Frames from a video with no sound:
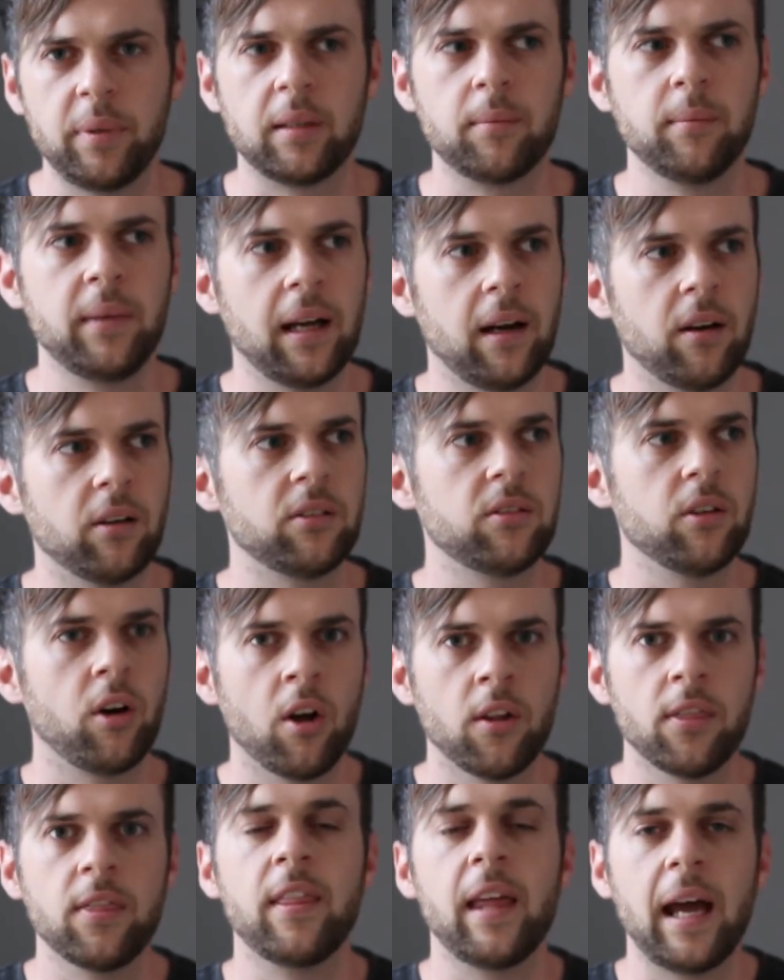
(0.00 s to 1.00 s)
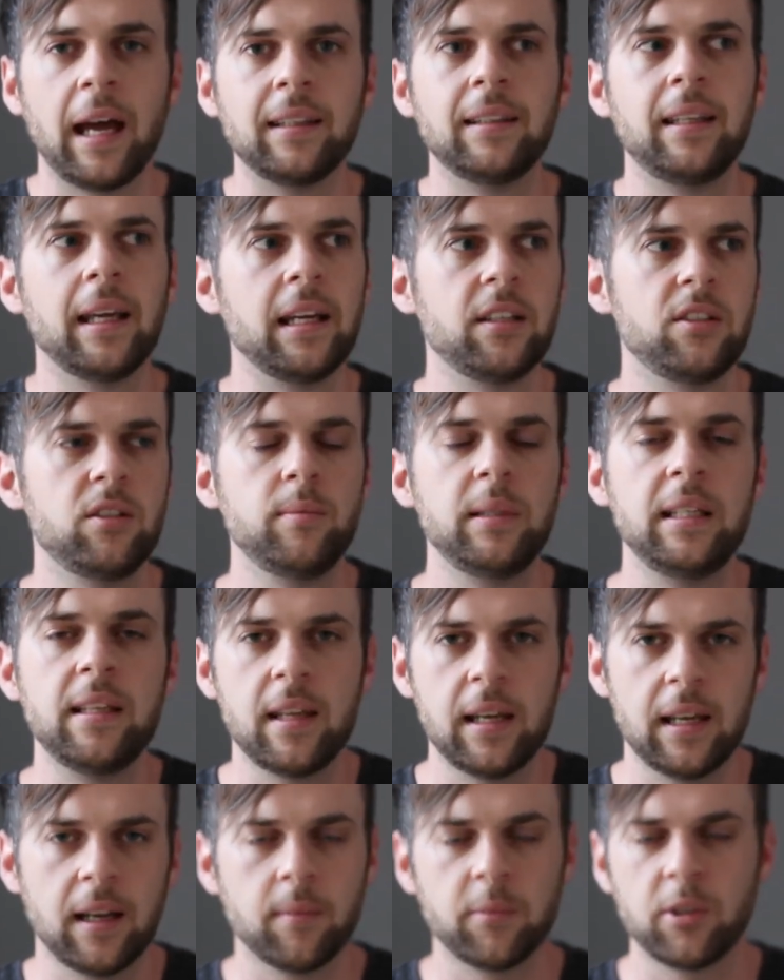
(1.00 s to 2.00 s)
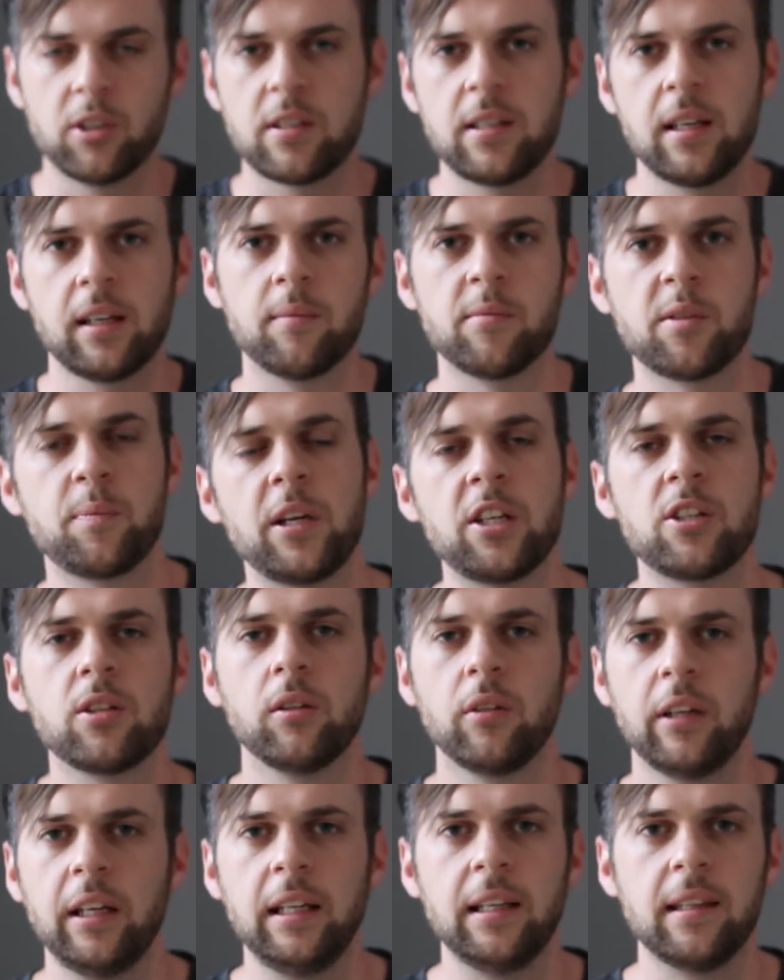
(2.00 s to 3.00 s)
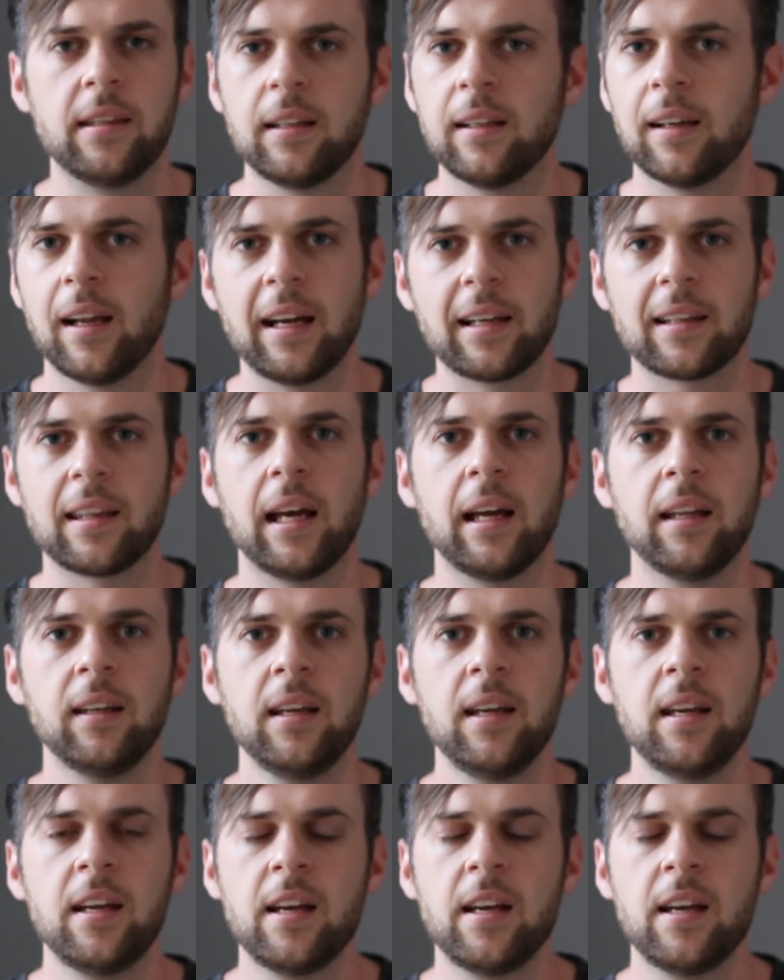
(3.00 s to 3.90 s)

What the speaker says: picked me out on that day to be there. I'm not saying I'm special or anything like that.